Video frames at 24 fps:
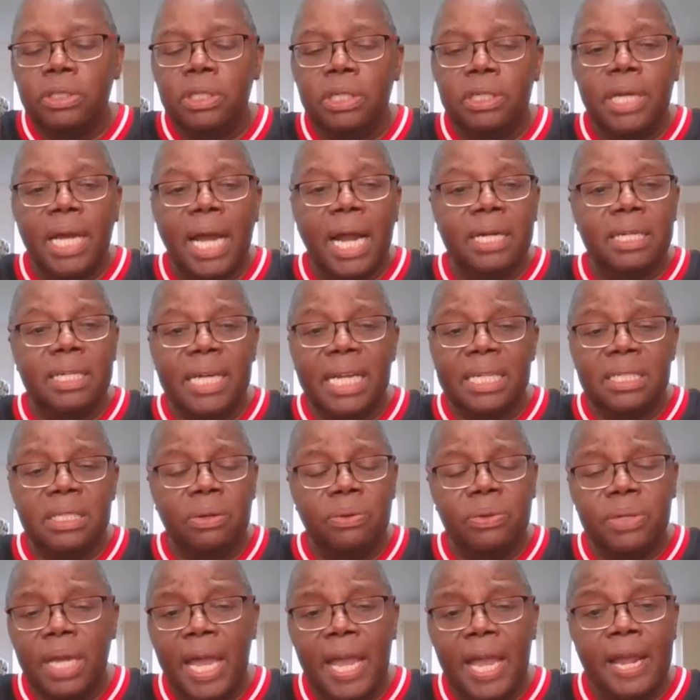the doctor, that's
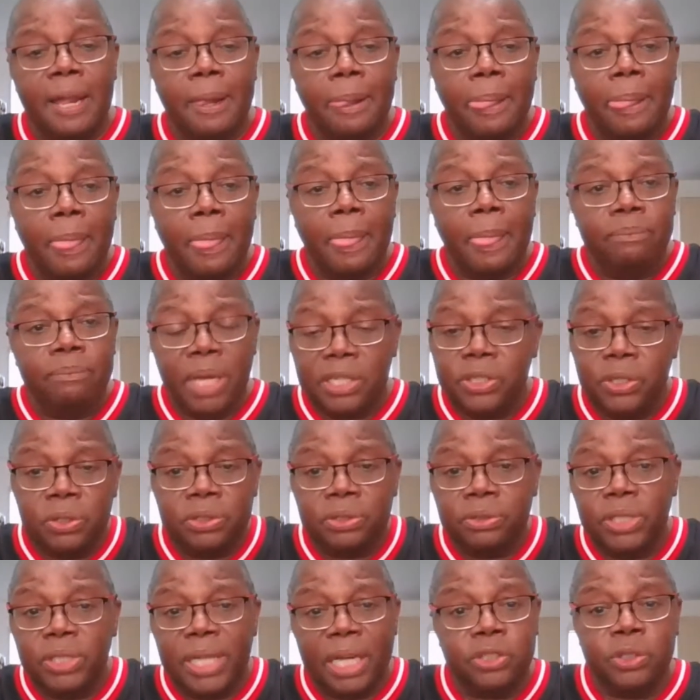okay. That's
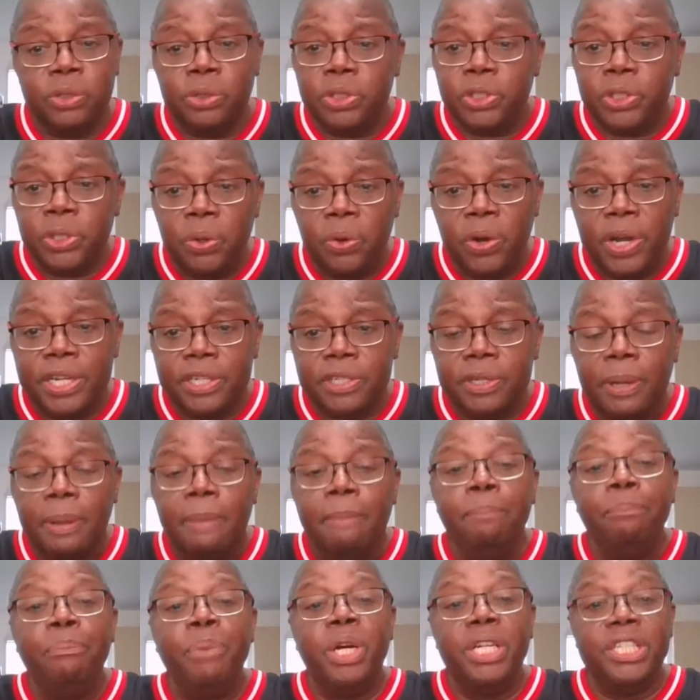your choice.
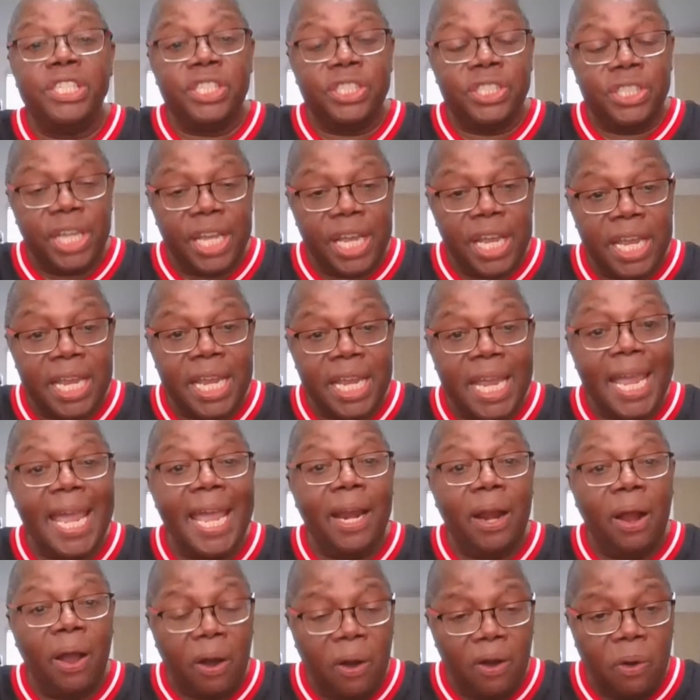But stay
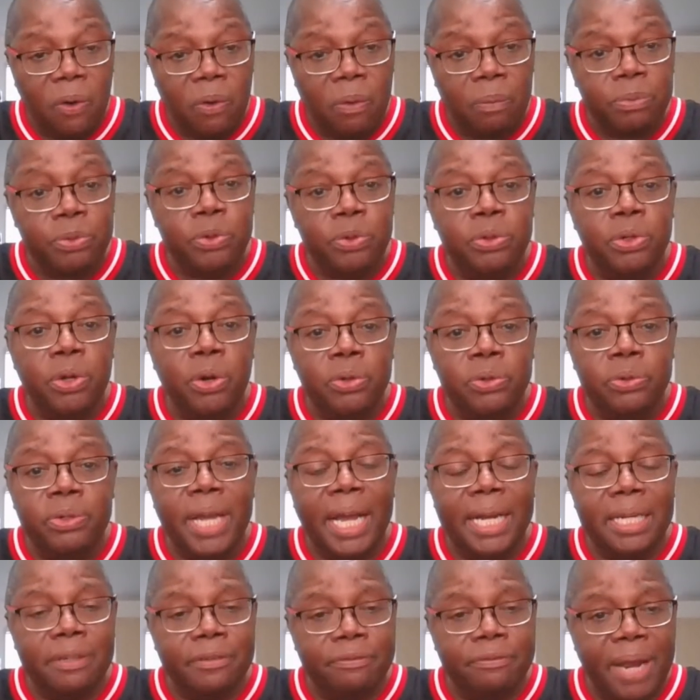at home. You know you
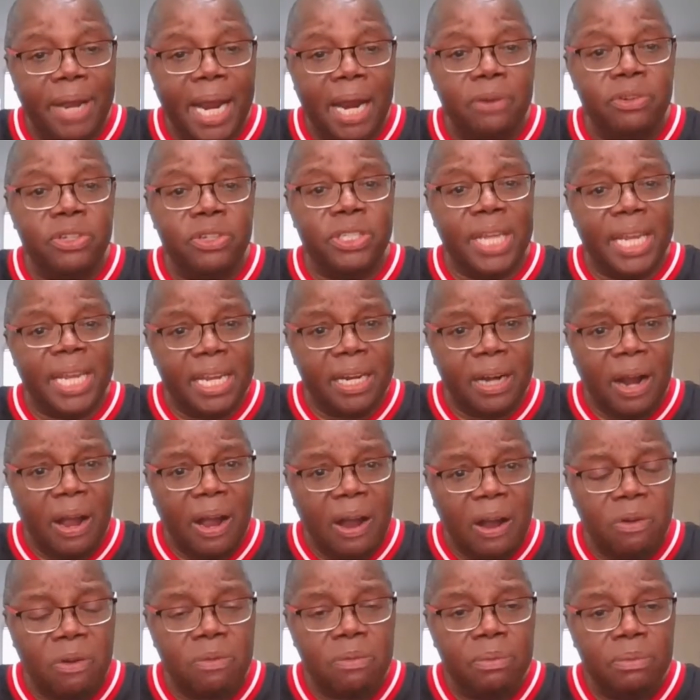got the virus, stay at
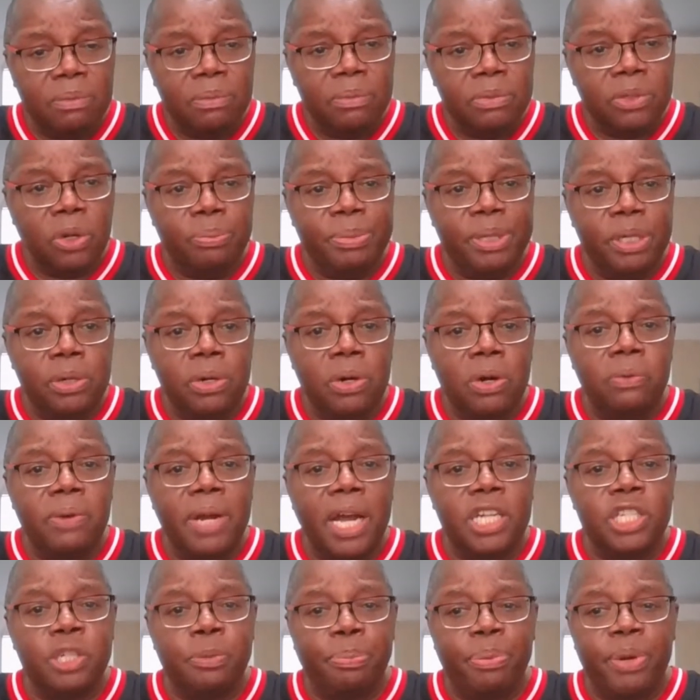home. Don't be going
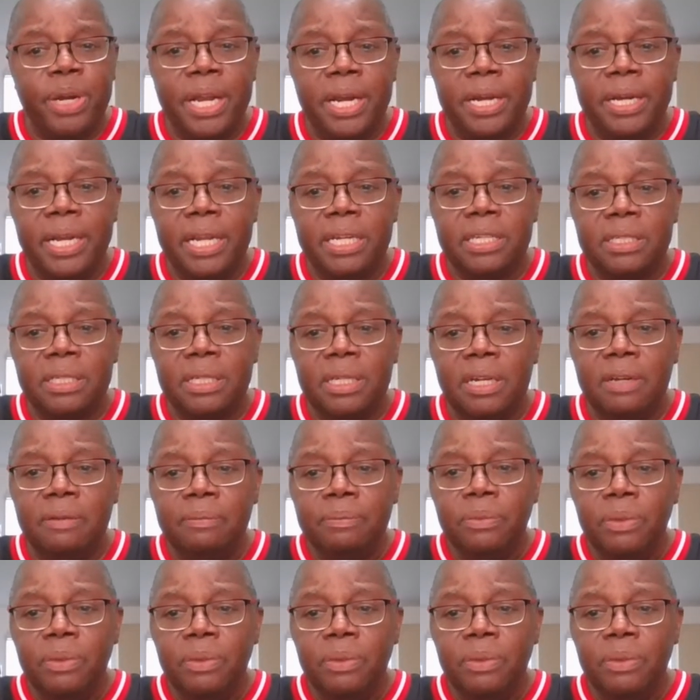around spreading that stuff.